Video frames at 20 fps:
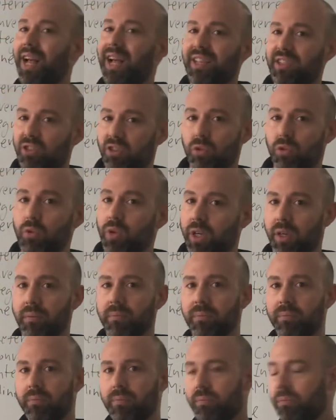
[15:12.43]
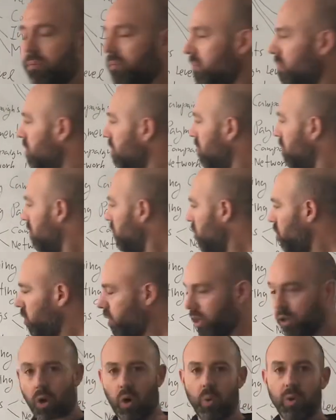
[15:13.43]
as Tuki, you
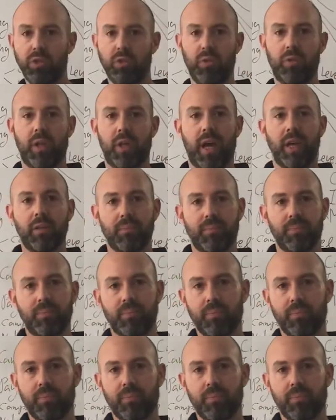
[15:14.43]
can always do that.